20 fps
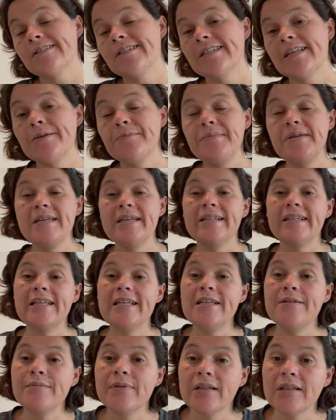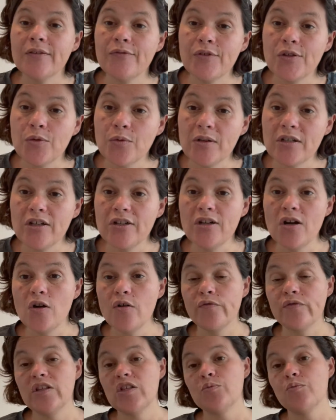Send me an email if you want to know
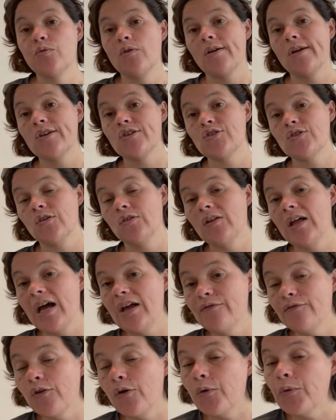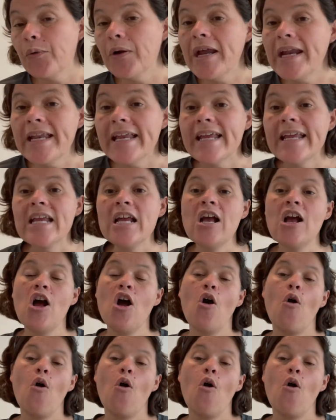if these products are live already